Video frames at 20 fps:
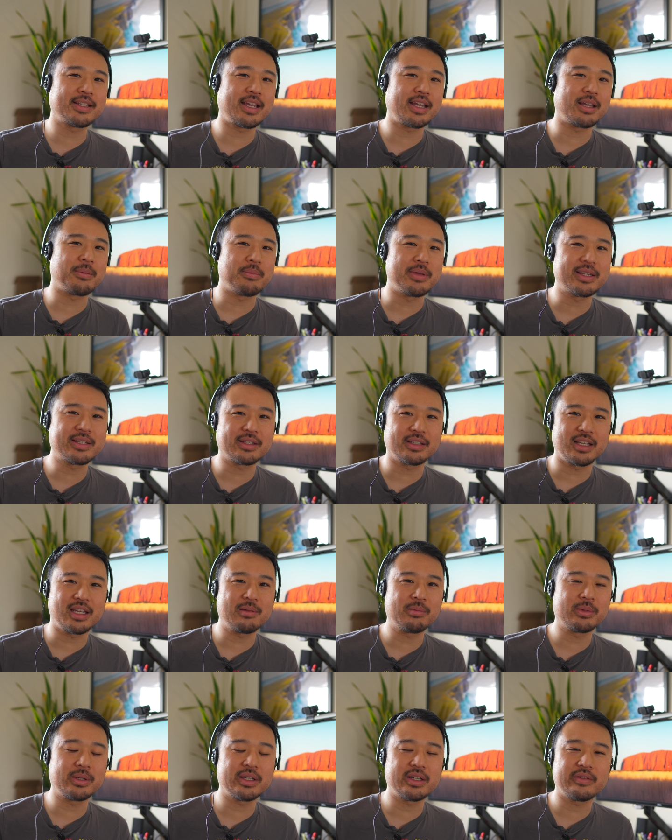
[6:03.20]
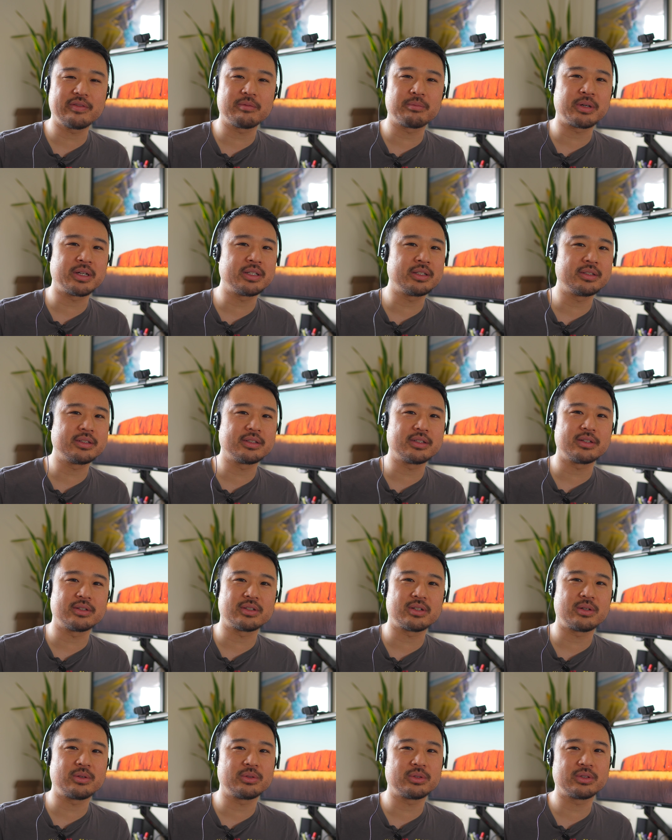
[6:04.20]
like a mislabeling of the buttons,
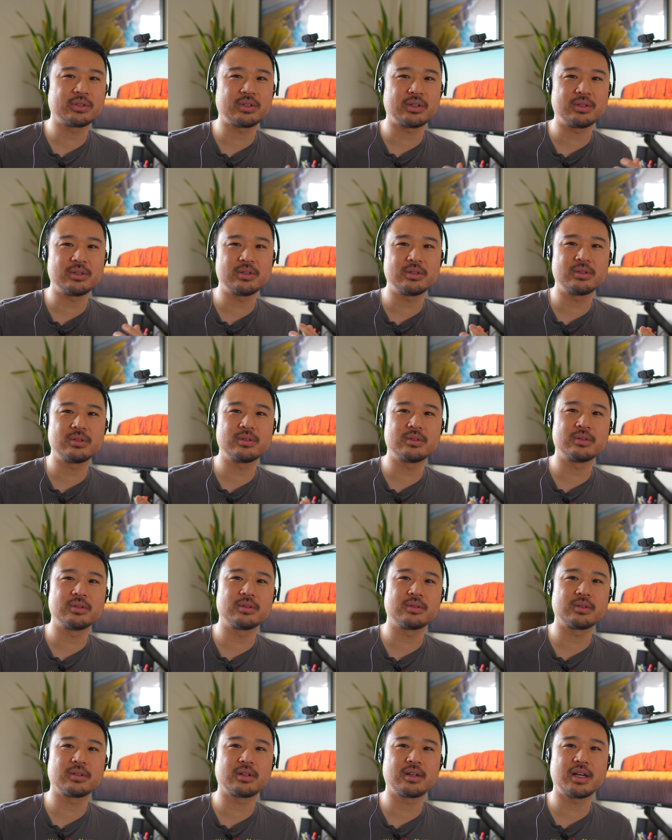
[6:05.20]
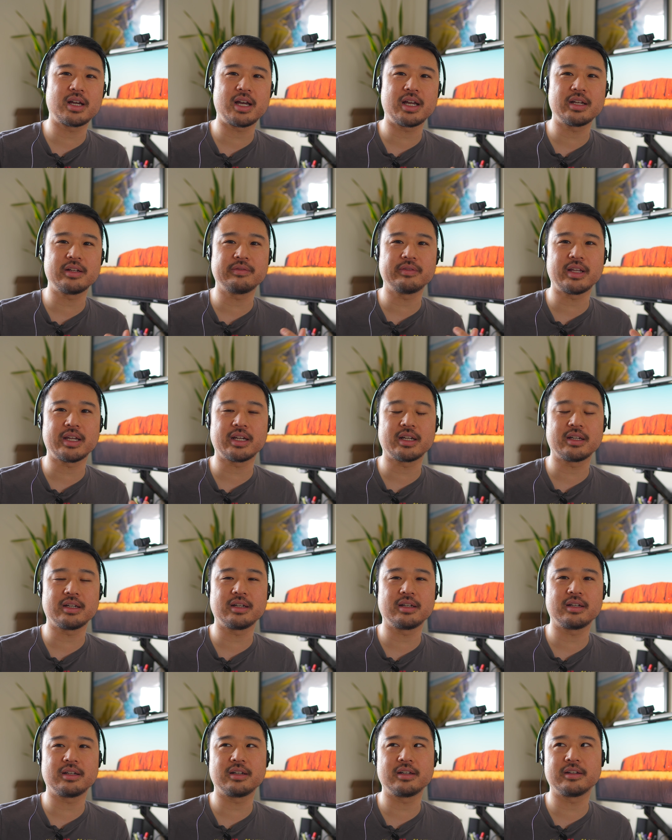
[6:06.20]
there's also kind of like
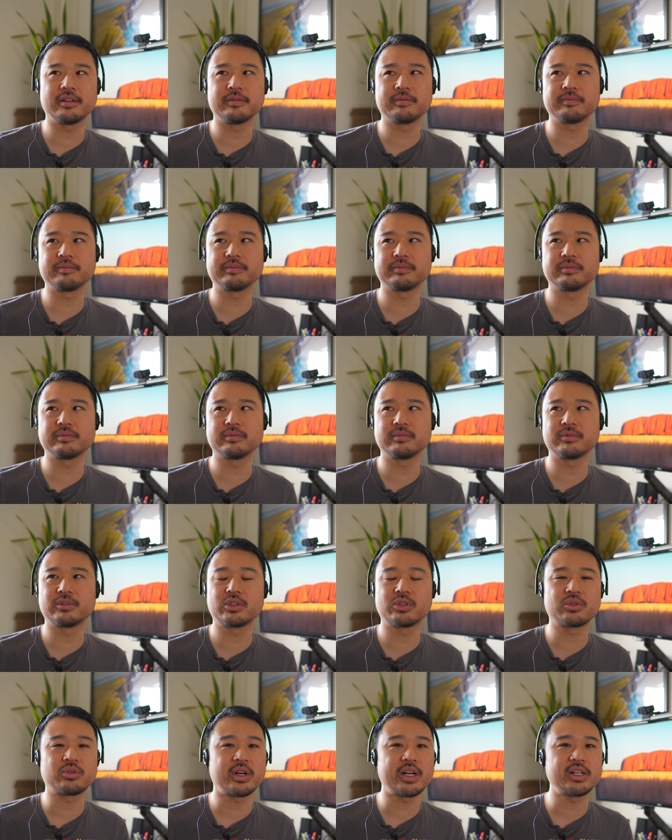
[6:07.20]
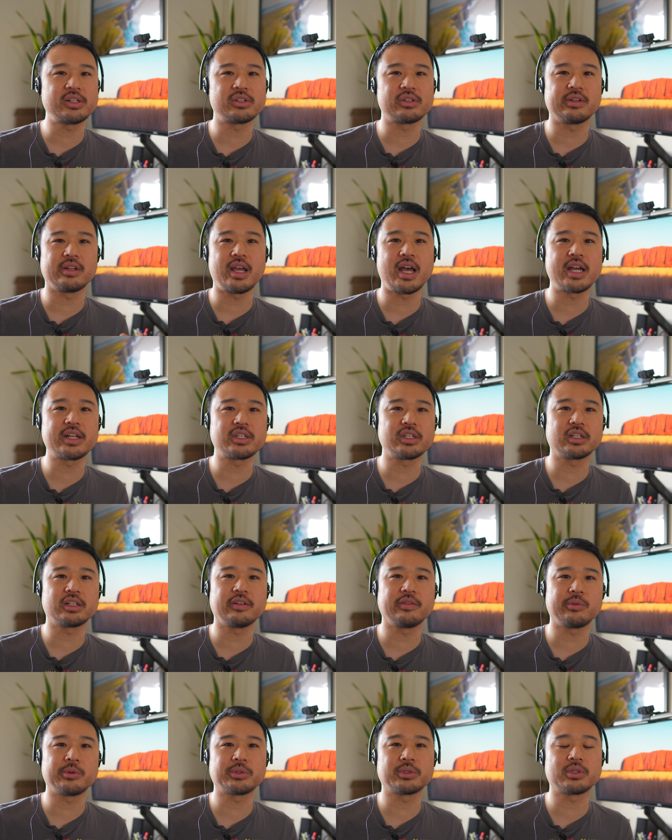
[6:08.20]
a strange logic
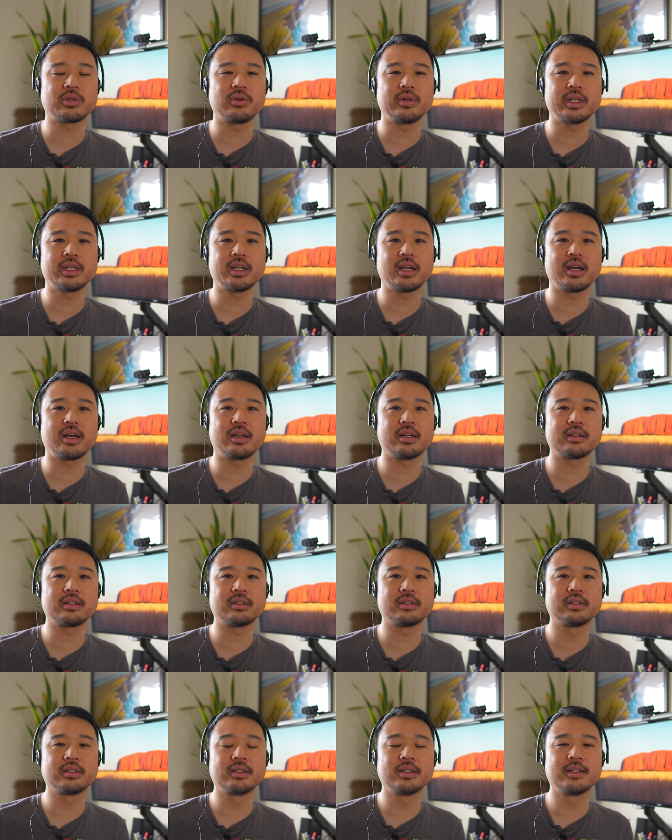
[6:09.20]
of what's going on.